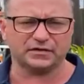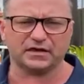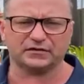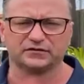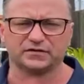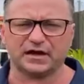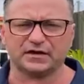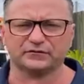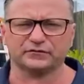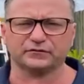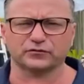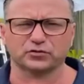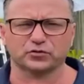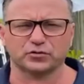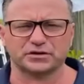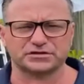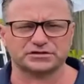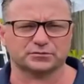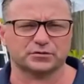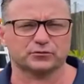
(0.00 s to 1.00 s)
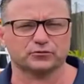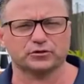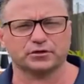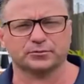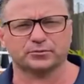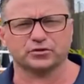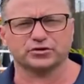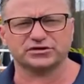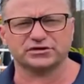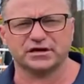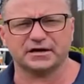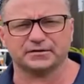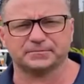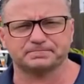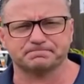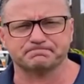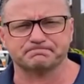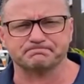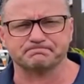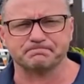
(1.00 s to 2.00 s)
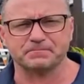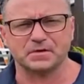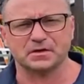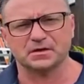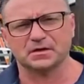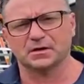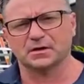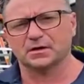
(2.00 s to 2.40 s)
Thanks, David, for the question. We really appreciate it.